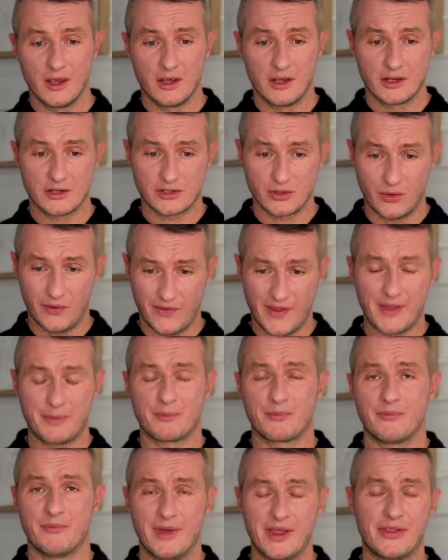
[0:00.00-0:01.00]
So that
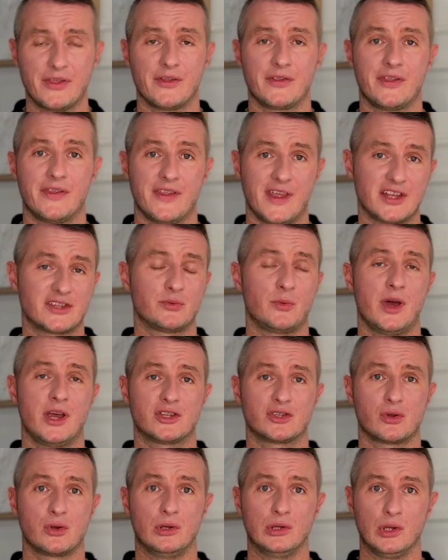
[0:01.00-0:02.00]
method, that's why
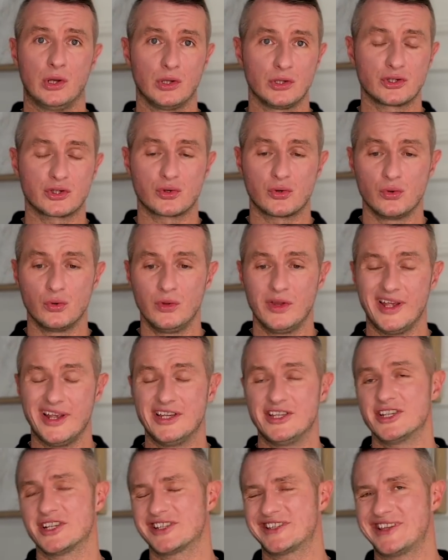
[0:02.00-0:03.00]
it's called old school. It
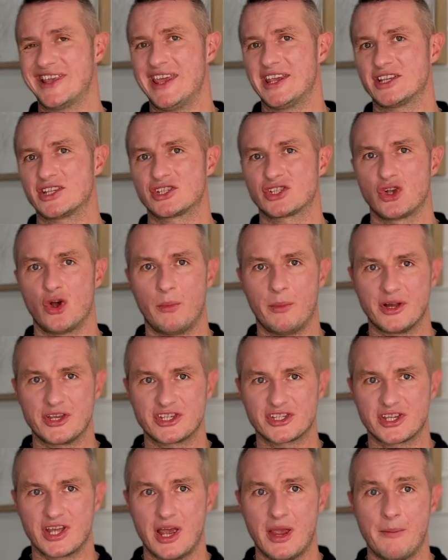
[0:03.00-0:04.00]
just takes so
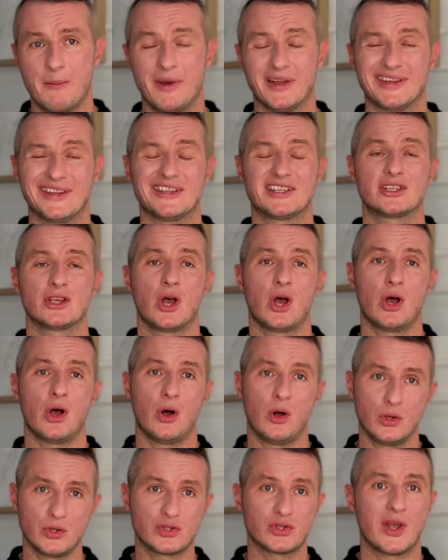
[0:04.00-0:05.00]
much time, but it's
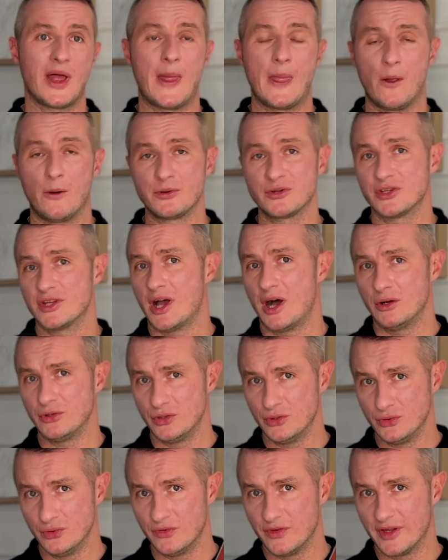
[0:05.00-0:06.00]
also an option how
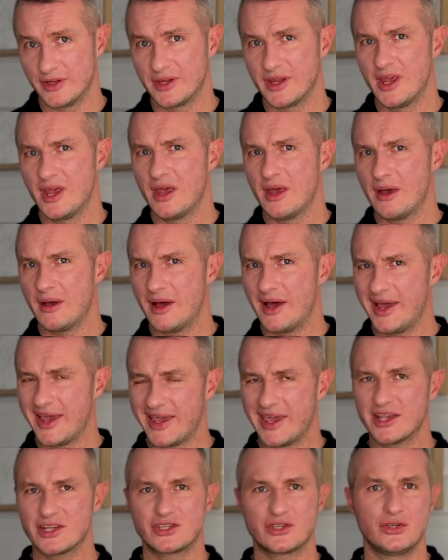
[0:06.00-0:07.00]
to do that. I
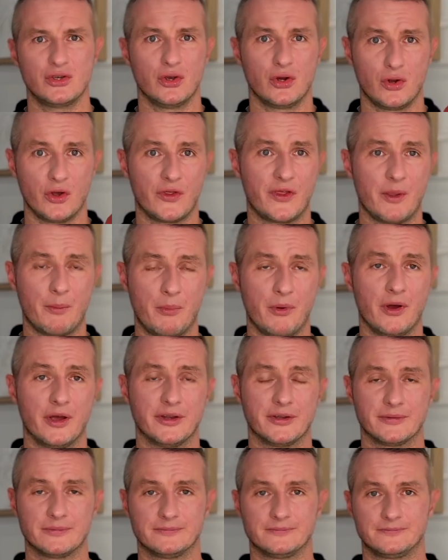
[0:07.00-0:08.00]
guess you got the
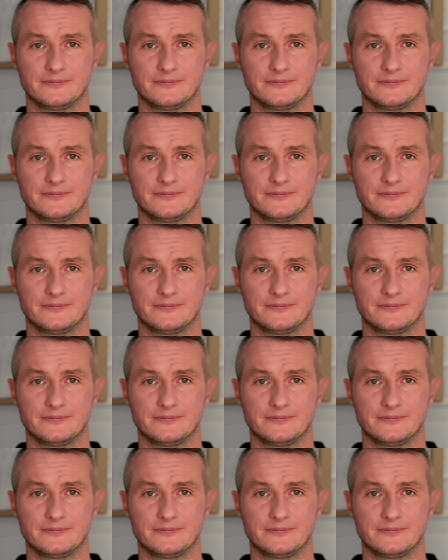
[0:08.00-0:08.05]
point.